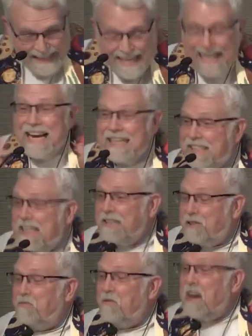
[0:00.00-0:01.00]
Yes,
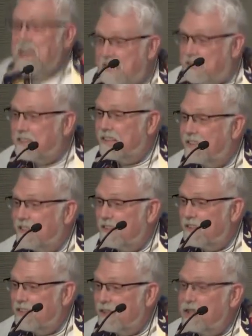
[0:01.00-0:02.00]
that's right.
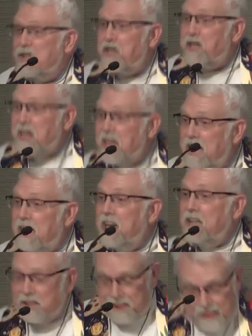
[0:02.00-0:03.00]

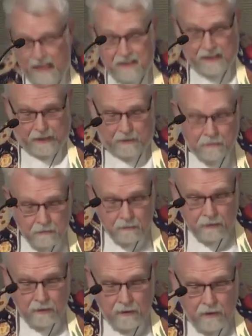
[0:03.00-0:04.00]
She says it.
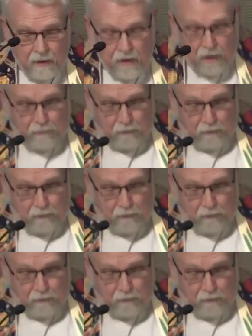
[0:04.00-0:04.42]
The